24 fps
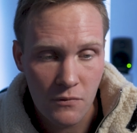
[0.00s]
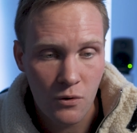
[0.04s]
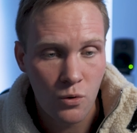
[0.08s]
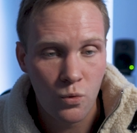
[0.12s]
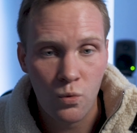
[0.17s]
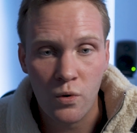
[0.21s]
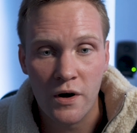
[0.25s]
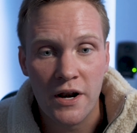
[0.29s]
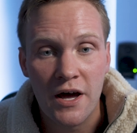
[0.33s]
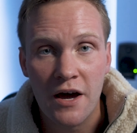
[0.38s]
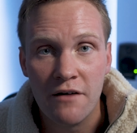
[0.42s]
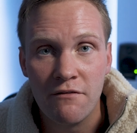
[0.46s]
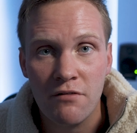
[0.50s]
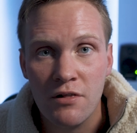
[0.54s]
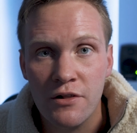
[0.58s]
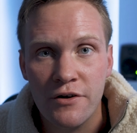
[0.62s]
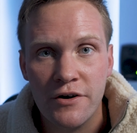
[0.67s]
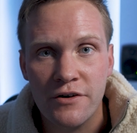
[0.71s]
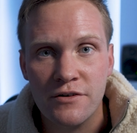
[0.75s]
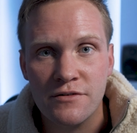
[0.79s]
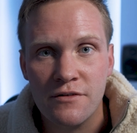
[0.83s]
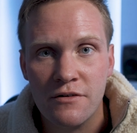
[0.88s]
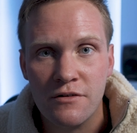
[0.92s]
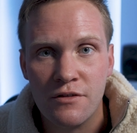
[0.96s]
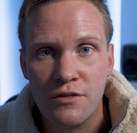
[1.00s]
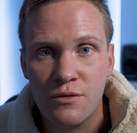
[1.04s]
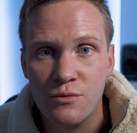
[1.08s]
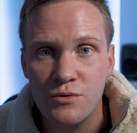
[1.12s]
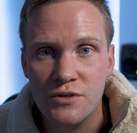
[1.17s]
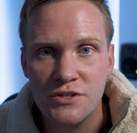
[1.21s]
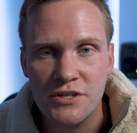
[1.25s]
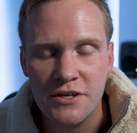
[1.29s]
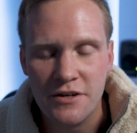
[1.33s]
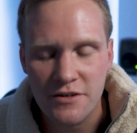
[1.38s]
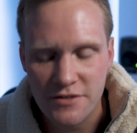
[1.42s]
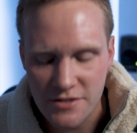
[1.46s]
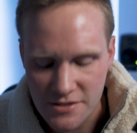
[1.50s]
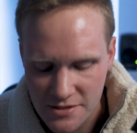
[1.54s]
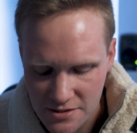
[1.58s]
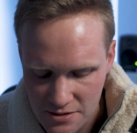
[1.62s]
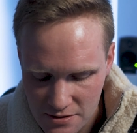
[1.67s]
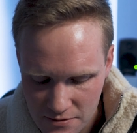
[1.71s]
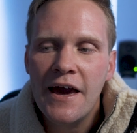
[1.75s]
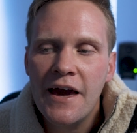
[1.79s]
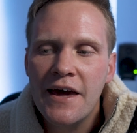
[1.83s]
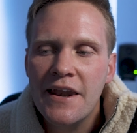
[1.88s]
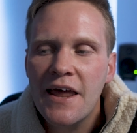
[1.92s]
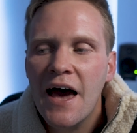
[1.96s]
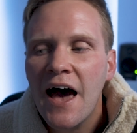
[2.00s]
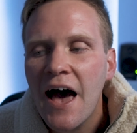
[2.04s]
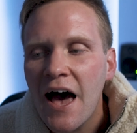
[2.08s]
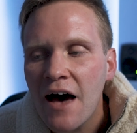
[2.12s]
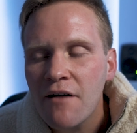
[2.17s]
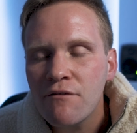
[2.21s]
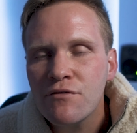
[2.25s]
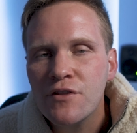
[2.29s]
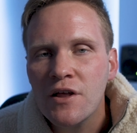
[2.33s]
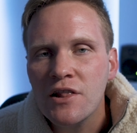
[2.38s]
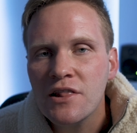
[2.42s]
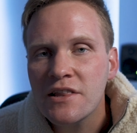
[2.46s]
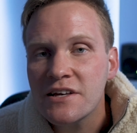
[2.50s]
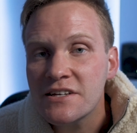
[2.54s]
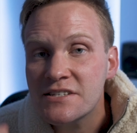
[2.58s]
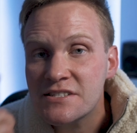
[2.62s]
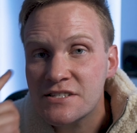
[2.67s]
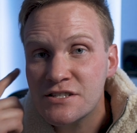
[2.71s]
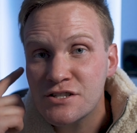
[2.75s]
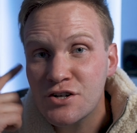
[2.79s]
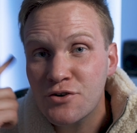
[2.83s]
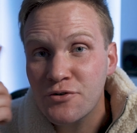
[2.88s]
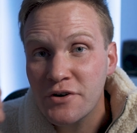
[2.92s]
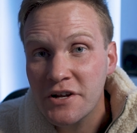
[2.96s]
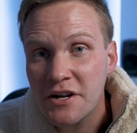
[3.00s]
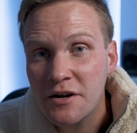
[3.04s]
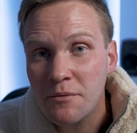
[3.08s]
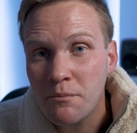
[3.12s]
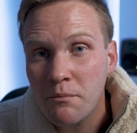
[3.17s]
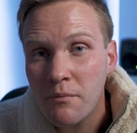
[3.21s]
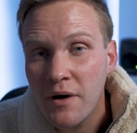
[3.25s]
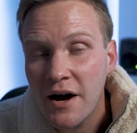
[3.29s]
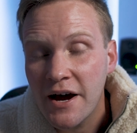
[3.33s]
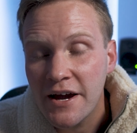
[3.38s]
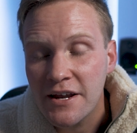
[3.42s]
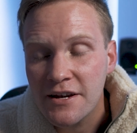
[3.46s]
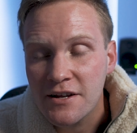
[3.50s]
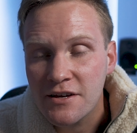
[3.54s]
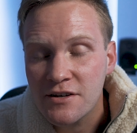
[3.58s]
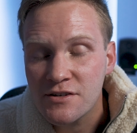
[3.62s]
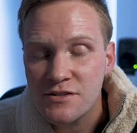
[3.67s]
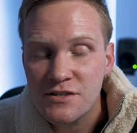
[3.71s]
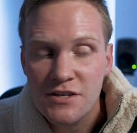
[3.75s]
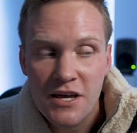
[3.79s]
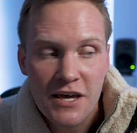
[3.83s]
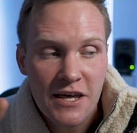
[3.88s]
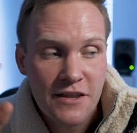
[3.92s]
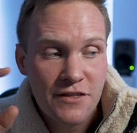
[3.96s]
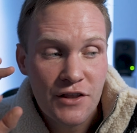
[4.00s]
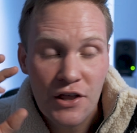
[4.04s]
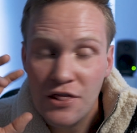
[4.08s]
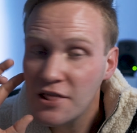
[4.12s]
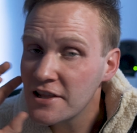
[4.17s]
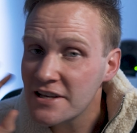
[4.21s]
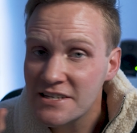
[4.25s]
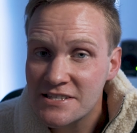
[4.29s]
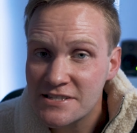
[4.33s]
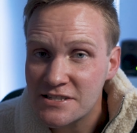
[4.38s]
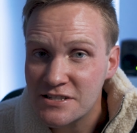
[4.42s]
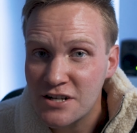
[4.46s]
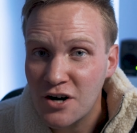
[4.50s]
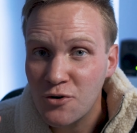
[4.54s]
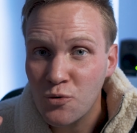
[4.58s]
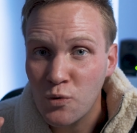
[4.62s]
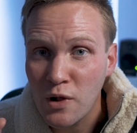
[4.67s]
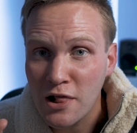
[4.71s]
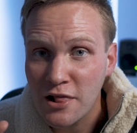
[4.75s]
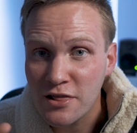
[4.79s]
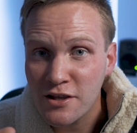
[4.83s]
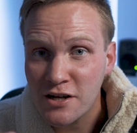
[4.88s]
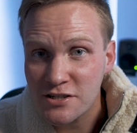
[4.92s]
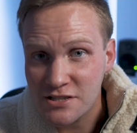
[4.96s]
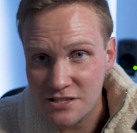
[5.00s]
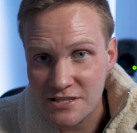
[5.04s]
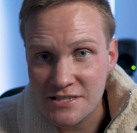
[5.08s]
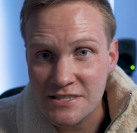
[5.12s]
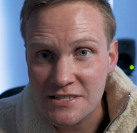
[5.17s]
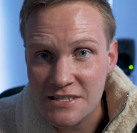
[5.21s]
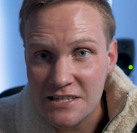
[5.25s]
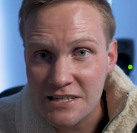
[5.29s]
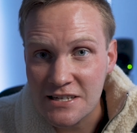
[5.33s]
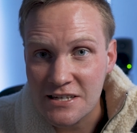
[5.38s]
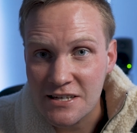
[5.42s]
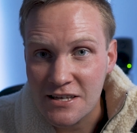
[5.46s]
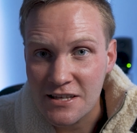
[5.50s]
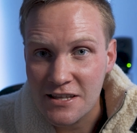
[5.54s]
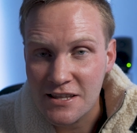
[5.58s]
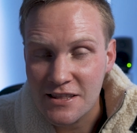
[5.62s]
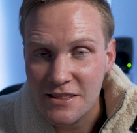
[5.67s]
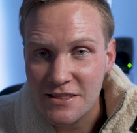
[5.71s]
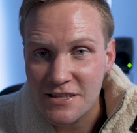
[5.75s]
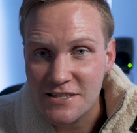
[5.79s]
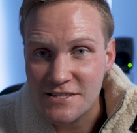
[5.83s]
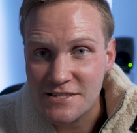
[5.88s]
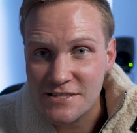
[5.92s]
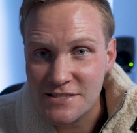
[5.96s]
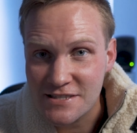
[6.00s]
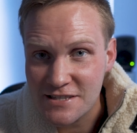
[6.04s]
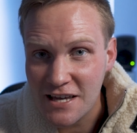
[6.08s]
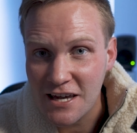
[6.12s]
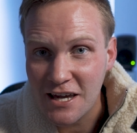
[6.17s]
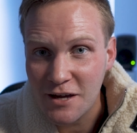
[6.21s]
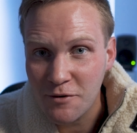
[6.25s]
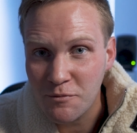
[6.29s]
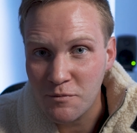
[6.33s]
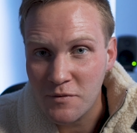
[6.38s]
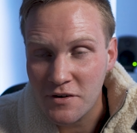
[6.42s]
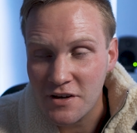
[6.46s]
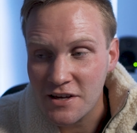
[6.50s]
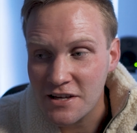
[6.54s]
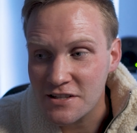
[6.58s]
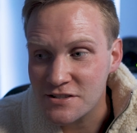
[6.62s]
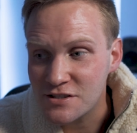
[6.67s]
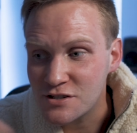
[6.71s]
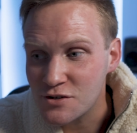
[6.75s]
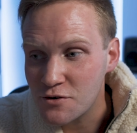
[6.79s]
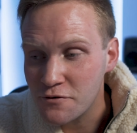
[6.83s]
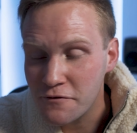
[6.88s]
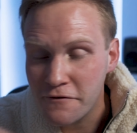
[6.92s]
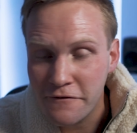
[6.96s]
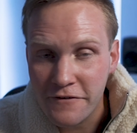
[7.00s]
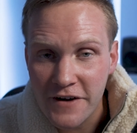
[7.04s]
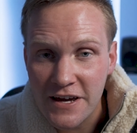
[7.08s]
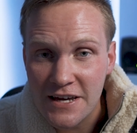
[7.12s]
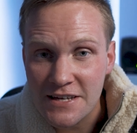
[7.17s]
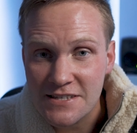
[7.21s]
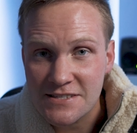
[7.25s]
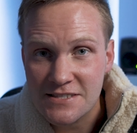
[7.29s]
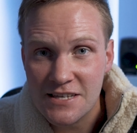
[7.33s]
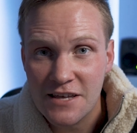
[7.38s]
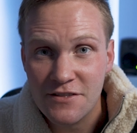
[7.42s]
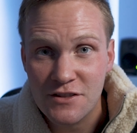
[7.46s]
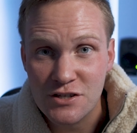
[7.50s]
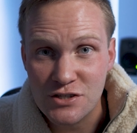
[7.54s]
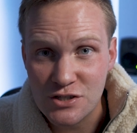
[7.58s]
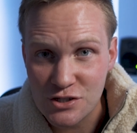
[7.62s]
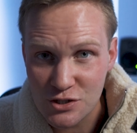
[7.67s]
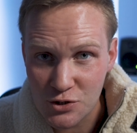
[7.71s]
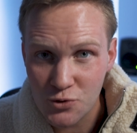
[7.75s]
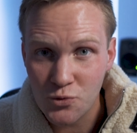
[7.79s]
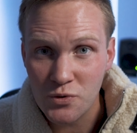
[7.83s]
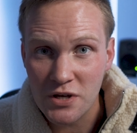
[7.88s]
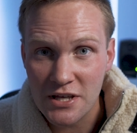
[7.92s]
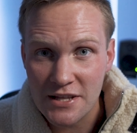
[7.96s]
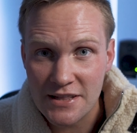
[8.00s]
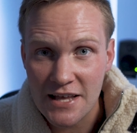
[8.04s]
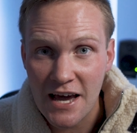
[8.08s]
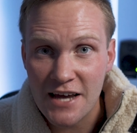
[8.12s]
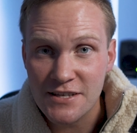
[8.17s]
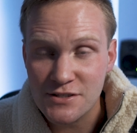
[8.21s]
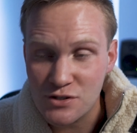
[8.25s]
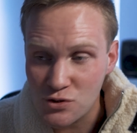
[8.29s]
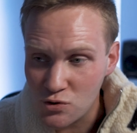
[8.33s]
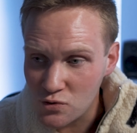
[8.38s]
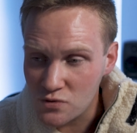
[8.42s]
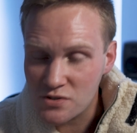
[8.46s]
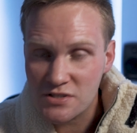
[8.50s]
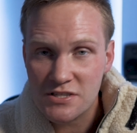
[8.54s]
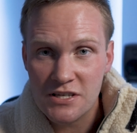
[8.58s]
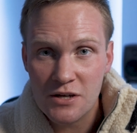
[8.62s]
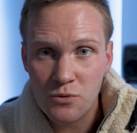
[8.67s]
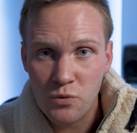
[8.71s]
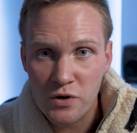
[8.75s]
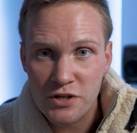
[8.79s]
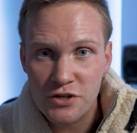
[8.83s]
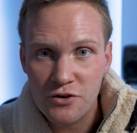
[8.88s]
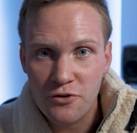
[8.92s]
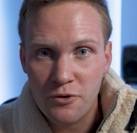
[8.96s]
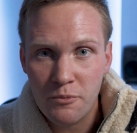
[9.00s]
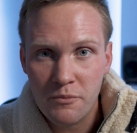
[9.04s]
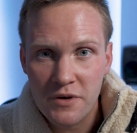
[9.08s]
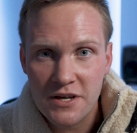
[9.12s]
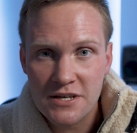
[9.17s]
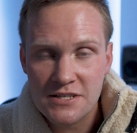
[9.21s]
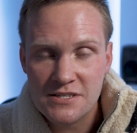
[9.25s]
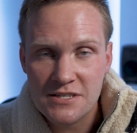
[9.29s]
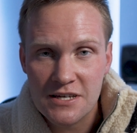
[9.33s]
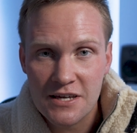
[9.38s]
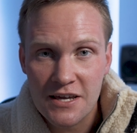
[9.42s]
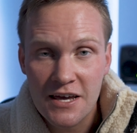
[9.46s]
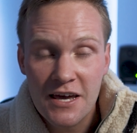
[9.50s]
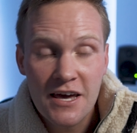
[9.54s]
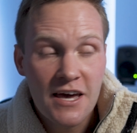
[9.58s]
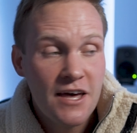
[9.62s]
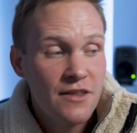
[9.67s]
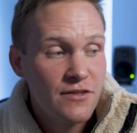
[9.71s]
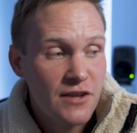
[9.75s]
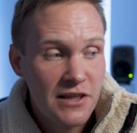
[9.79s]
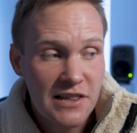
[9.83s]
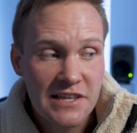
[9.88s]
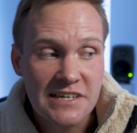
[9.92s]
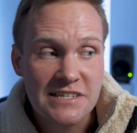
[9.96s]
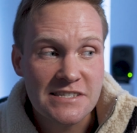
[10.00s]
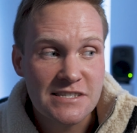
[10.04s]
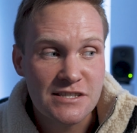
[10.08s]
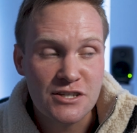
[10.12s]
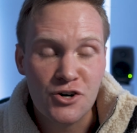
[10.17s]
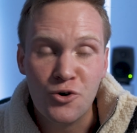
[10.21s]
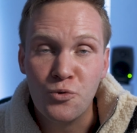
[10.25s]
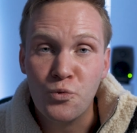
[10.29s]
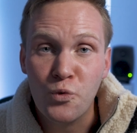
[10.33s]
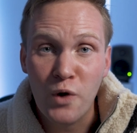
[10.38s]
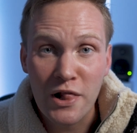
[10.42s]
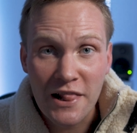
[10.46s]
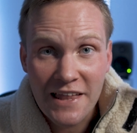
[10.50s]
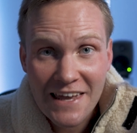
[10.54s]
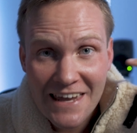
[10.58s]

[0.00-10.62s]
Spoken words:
what I've learned through the years. And have the listener in mind, because the listener will not see the same interface and the screen as you see when you're mixing. The listener will